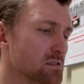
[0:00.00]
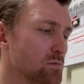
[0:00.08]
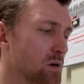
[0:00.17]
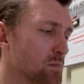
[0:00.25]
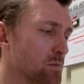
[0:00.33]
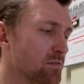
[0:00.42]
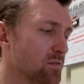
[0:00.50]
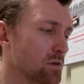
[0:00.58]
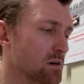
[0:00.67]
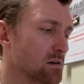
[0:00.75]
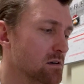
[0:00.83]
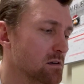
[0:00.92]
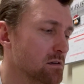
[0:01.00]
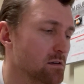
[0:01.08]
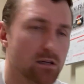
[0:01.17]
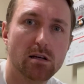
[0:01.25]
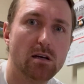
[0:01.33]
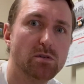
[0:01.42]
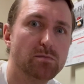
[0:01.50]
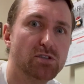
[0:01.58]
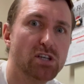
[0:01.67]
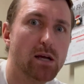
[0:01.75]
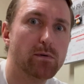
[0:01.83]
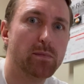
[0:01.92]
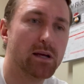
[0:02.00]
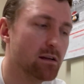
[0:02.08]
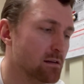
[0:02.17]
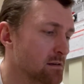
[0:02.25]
moment before. It was Pajama Man,